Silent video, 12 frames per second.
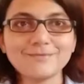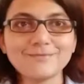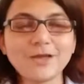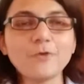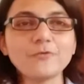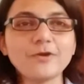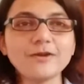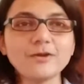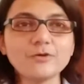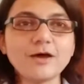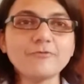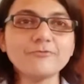A very
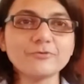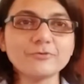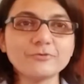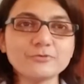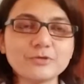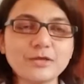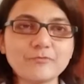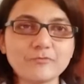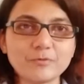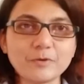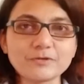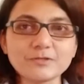good afternoon to
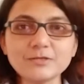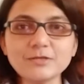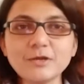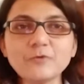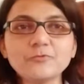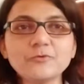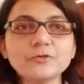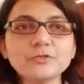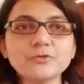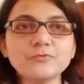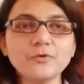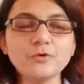everybody.
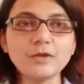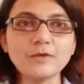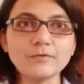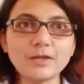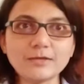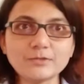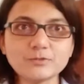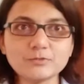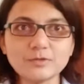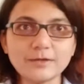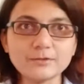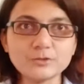First of all, I would like to
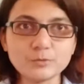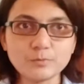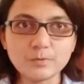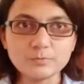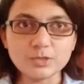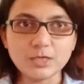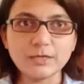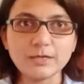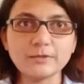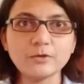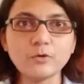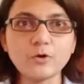thank Shubham Jain
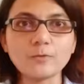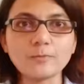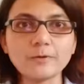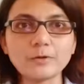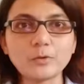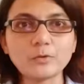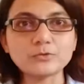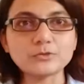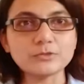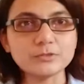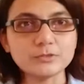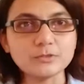and the Corporate Law
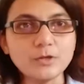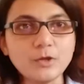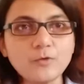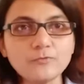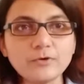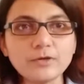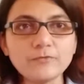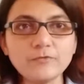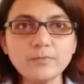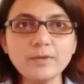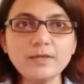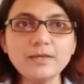Journal for
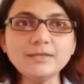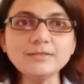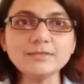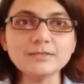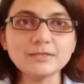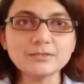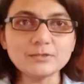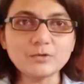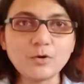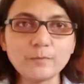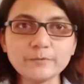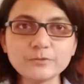giving me yet another
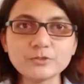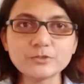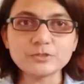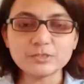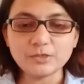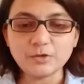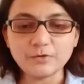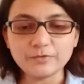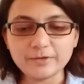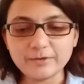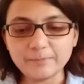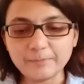opportunity
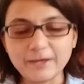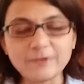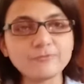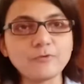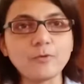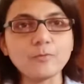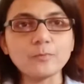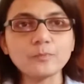on their platform.